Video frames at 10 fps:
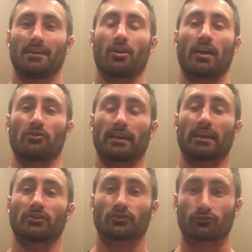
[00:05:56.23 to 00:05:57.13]
Right? You're going
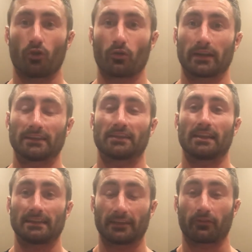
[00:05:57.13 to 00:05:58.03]
to get strong
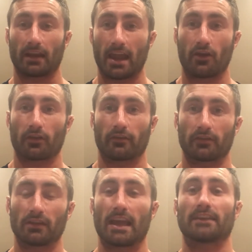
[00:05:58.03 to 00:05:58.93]
in different area of
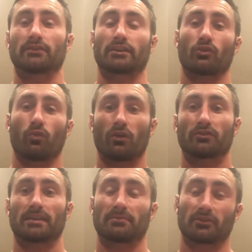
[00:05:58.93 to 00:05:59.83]
your legs, like your
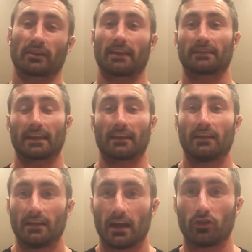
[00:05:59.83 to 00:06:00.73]
quadriceps are going to have to get
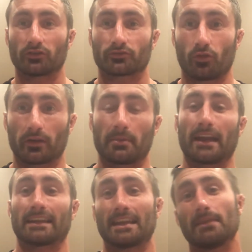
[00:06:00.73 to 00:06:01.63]
a lot stronger to be
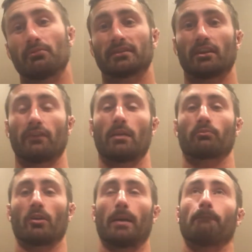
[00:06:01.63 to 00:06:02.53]
able to keep yourself
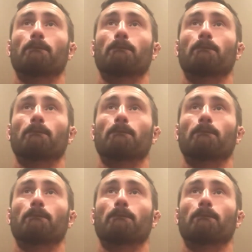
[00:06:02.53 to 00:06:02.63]
upright.